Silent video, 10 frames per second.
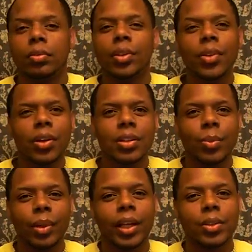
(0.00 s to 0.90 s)
you know, because
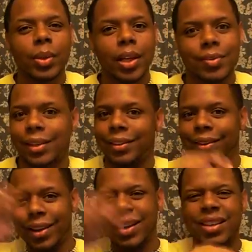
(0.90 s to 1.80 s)
when they tweeted, I was like,
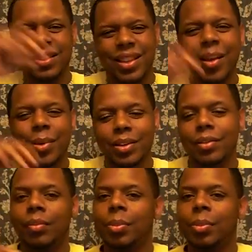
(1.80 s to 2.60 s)
yes, y'all better.